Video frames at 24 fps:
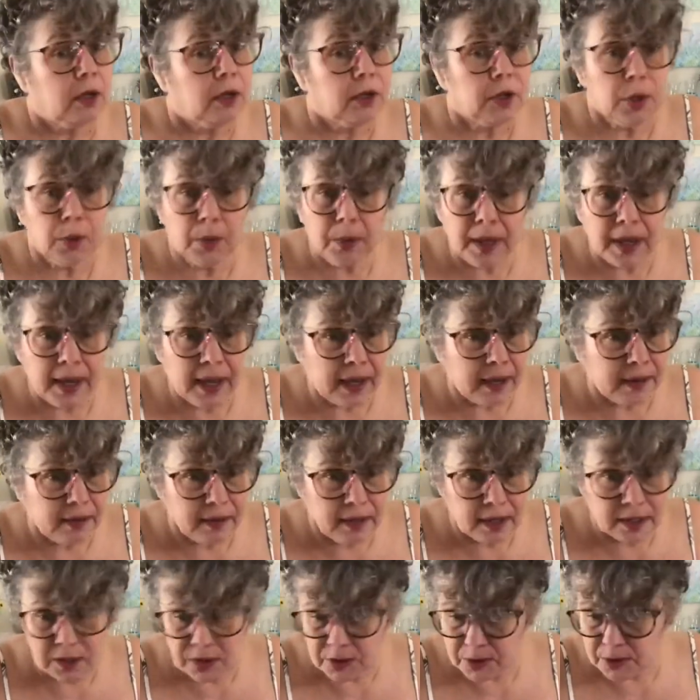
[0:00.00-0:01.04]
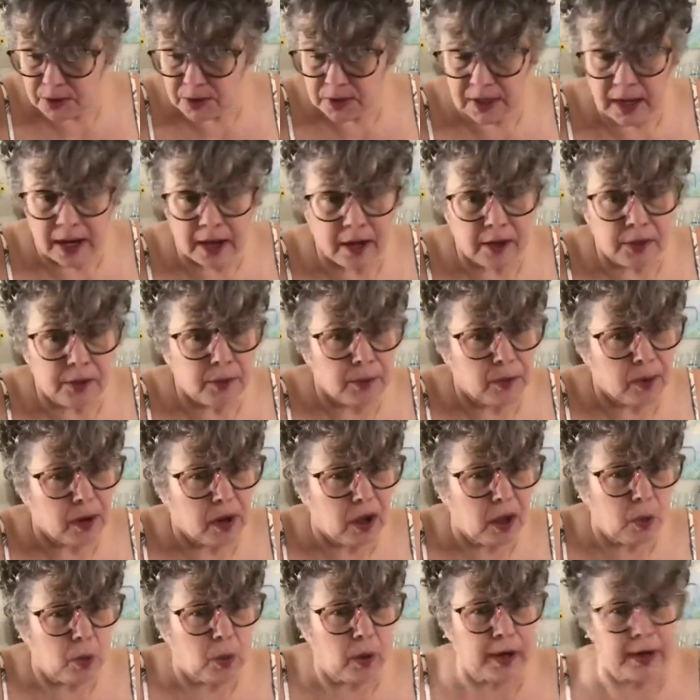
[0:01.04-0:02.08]
you can. That's your style. We're
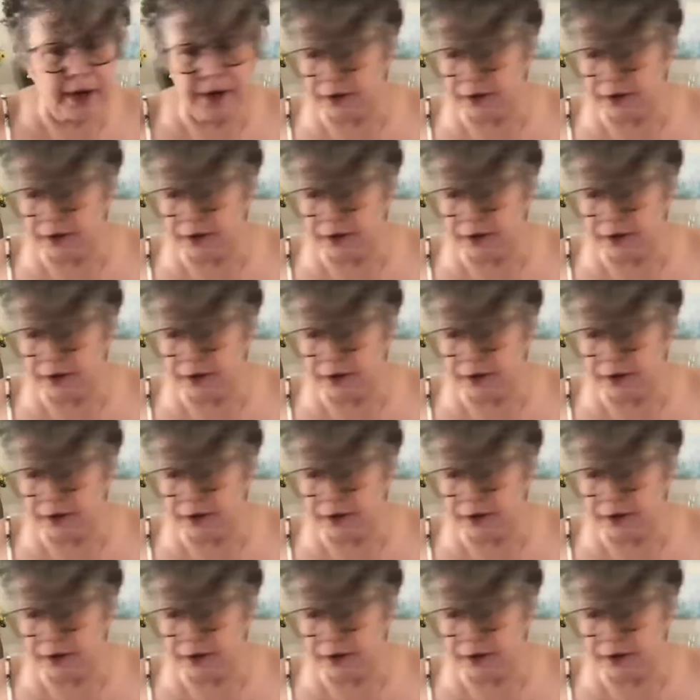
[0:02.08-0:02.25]
all wired